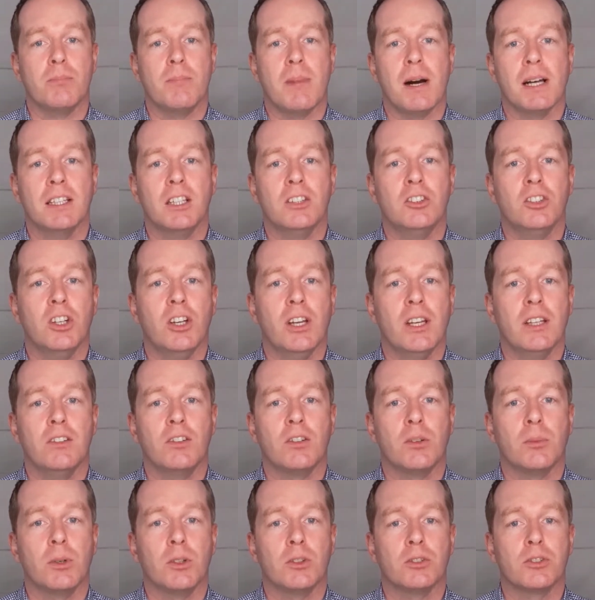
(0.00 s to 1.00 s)
manager in
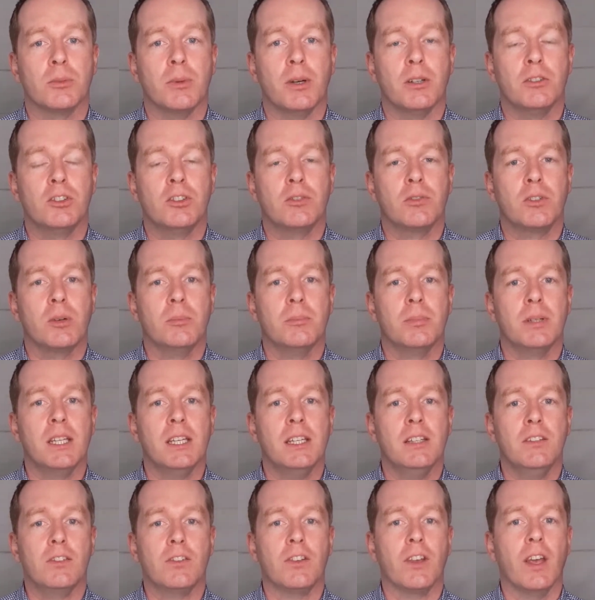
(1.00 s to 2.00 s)
some automotive
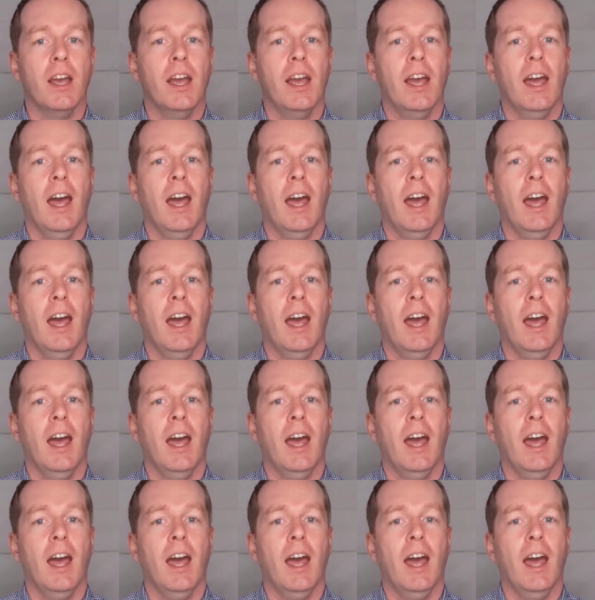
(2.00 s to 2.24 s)
companies.